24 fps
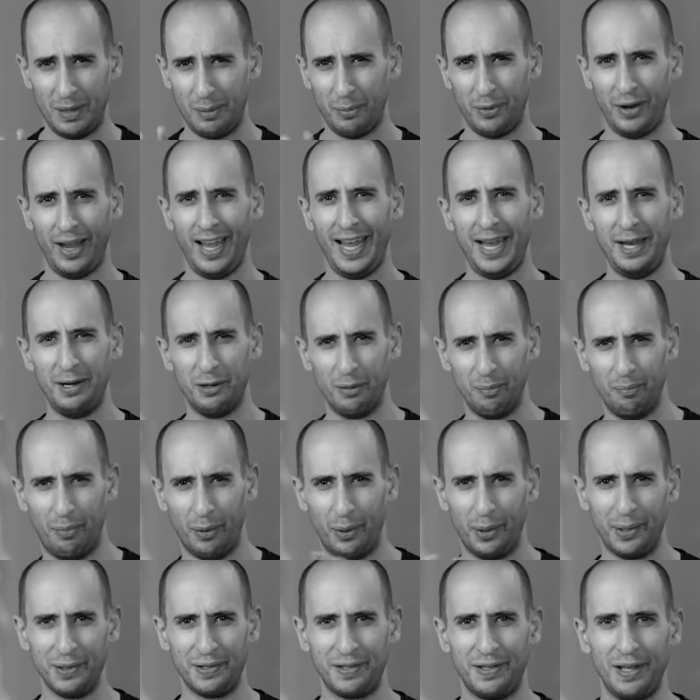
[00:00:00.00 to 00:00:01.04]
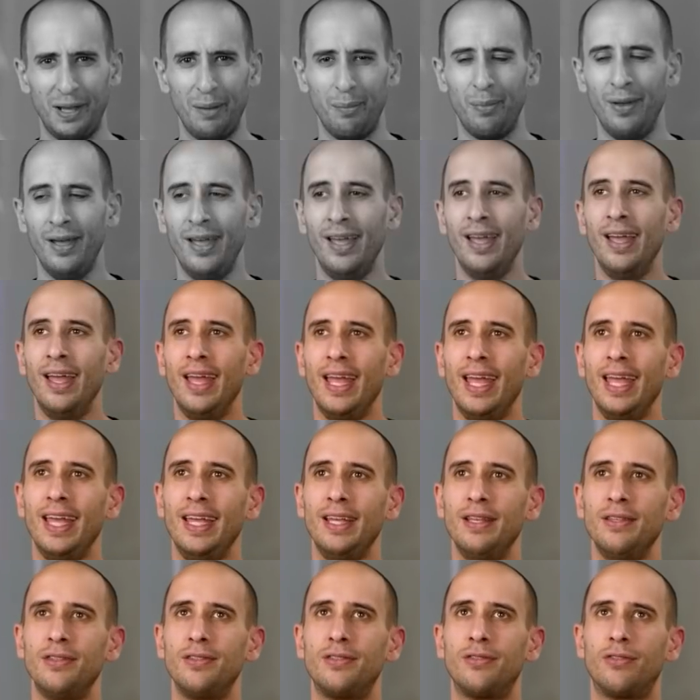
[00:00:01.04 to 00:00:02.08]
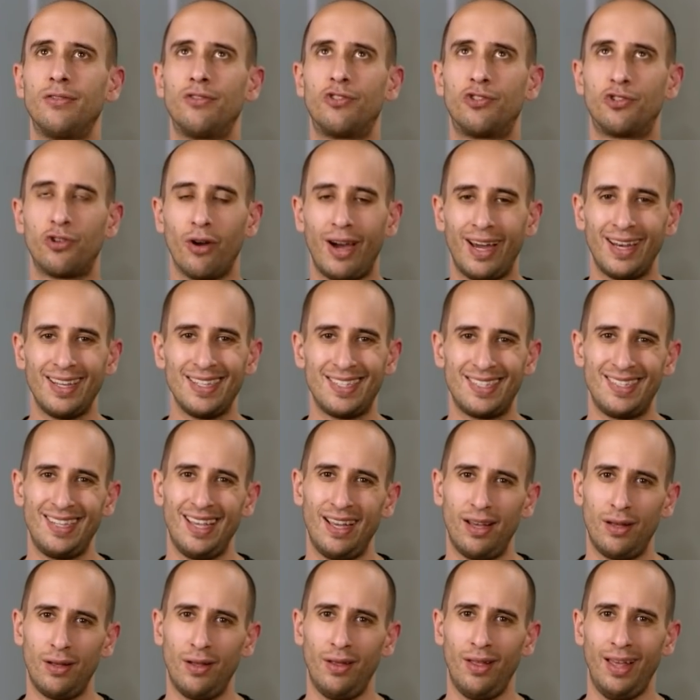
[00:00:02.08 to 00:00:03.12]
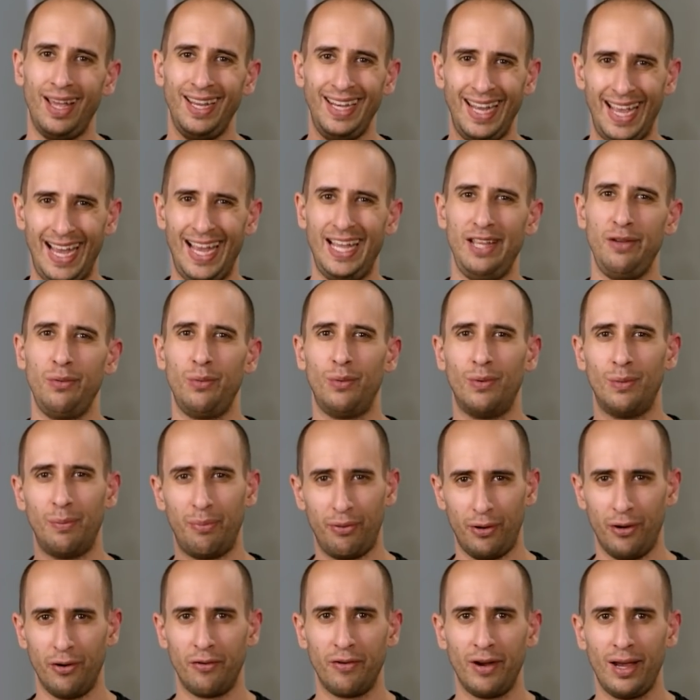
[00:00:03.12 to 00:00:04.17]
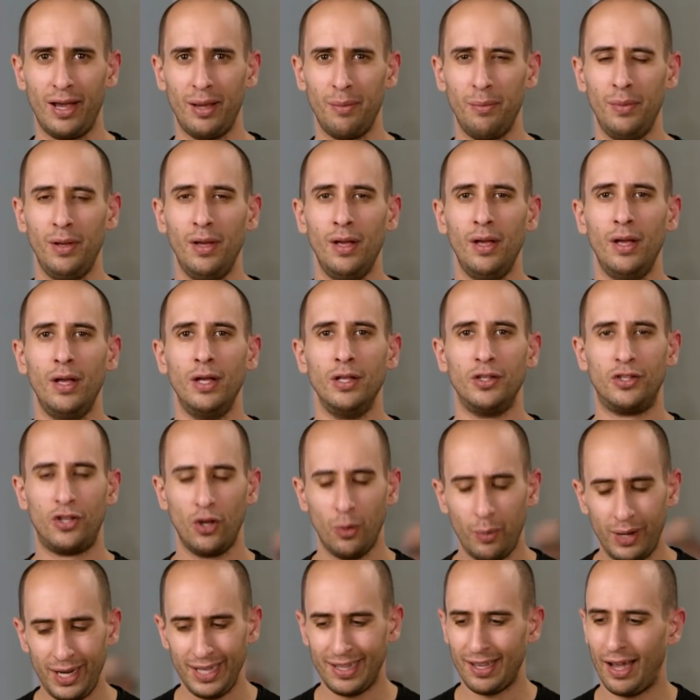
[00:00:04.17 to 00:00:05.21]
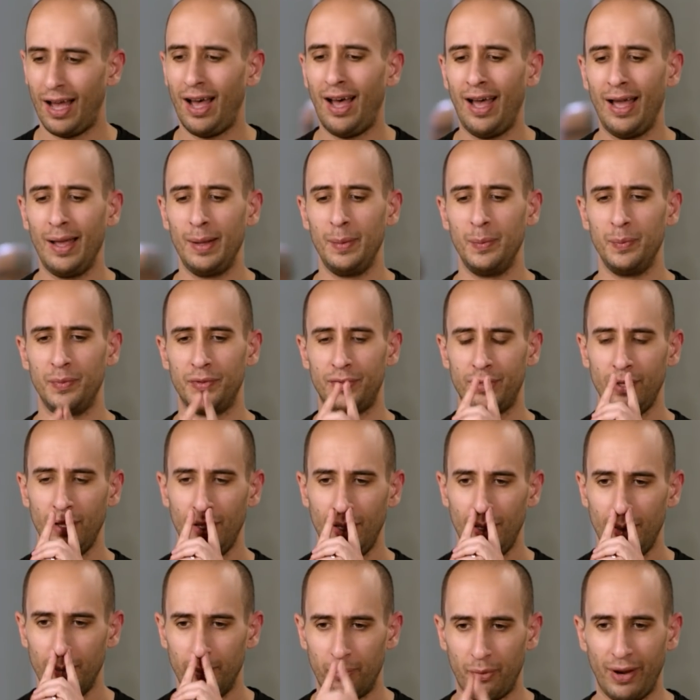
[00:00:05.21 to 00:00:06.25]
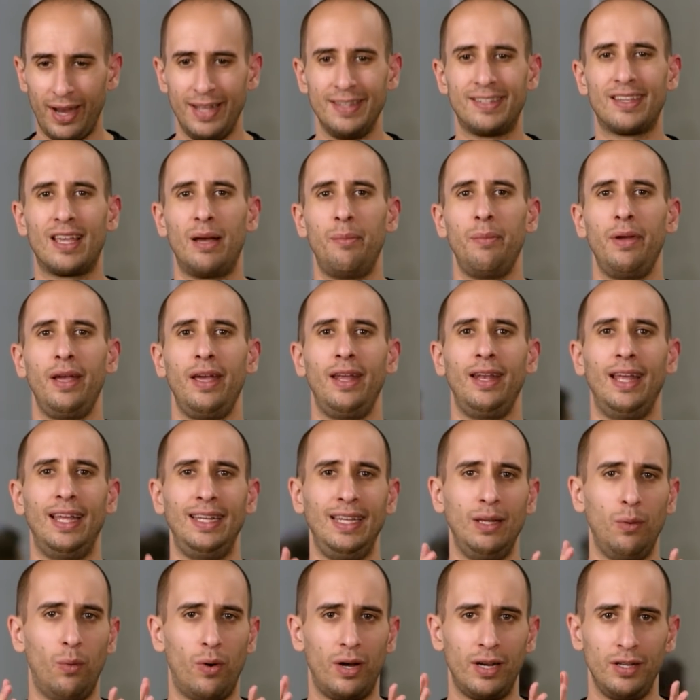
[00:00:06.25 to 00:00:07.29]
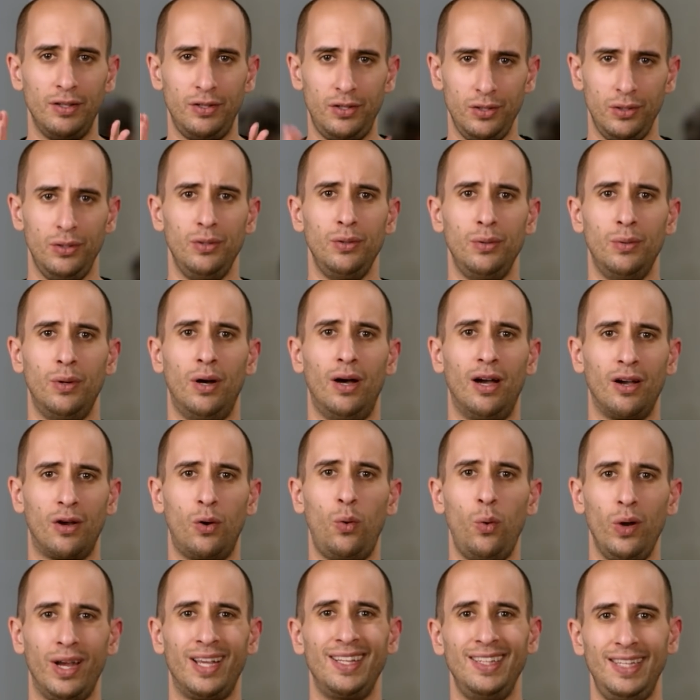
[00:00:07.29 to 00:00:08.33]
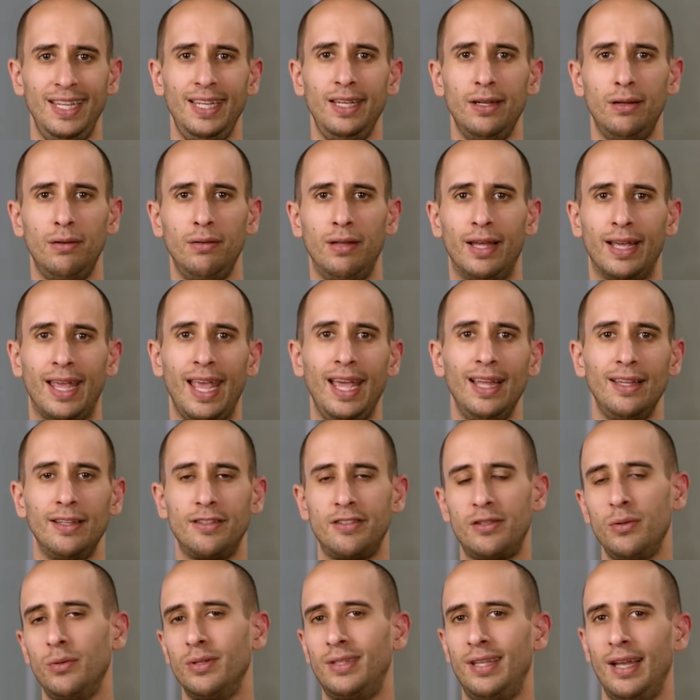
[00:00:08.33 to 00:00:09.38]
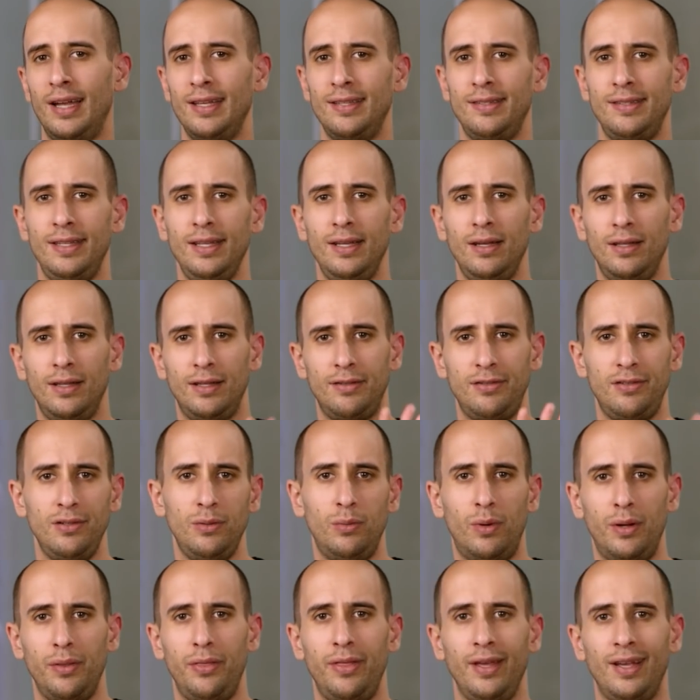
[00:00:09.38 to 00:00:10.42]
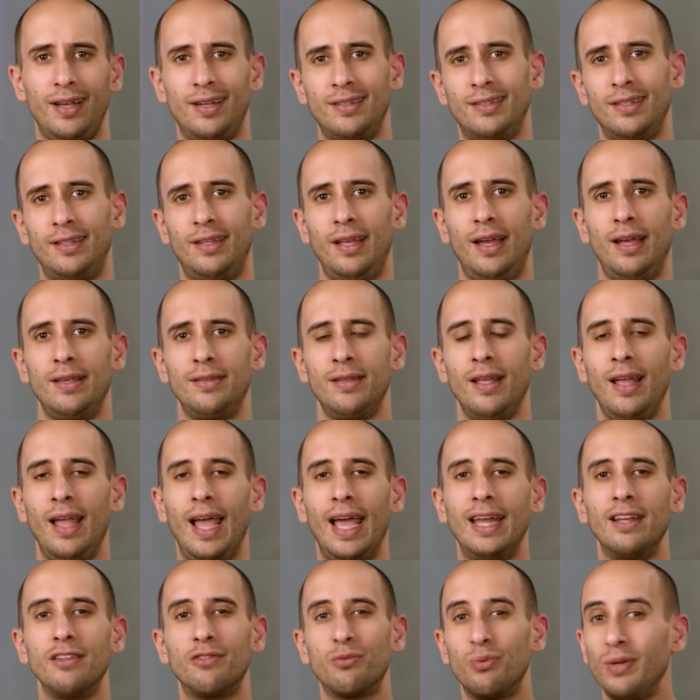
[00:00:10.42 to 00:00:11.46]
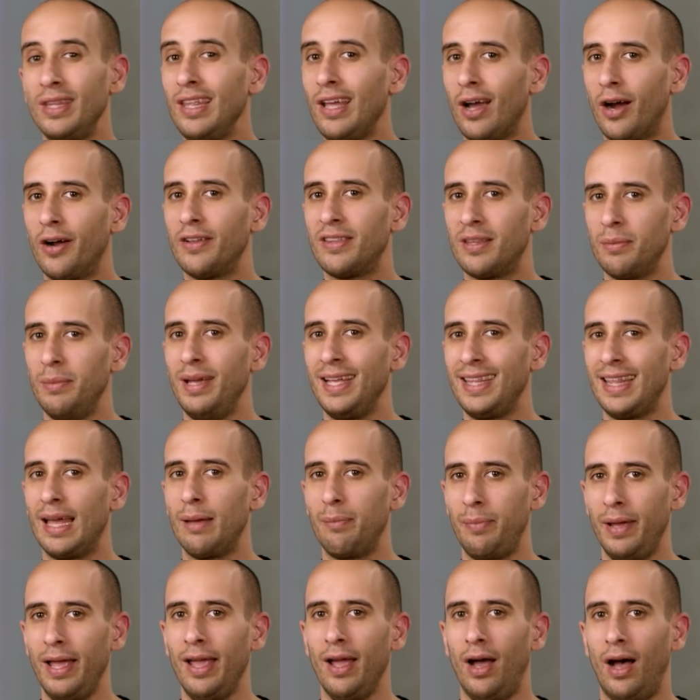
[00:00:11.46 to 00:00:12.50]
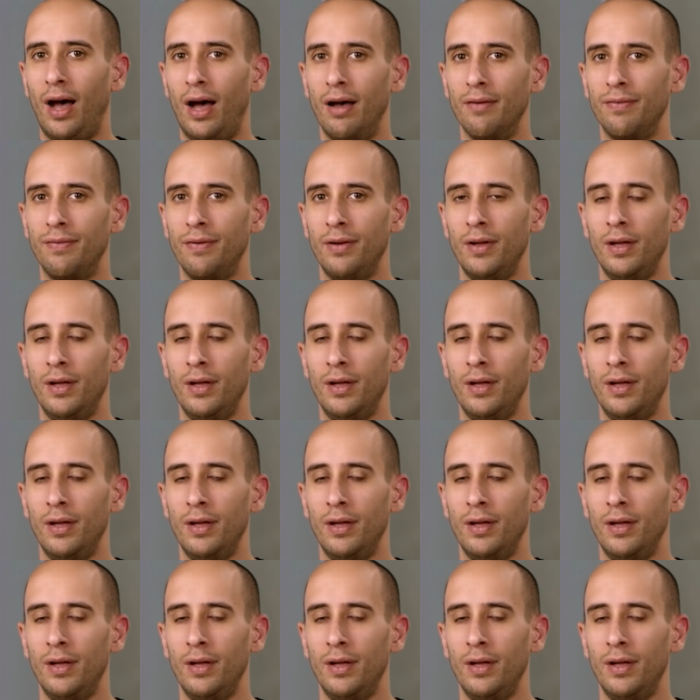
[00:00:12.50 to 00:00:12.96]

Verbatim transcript: number eight or bonus tip, is try to sell an annual program. Too many times brands come in and they want to do a quick deal, like, hey, let's do a test deal, let's do one thing as a test, and it's really hard to make that pay off.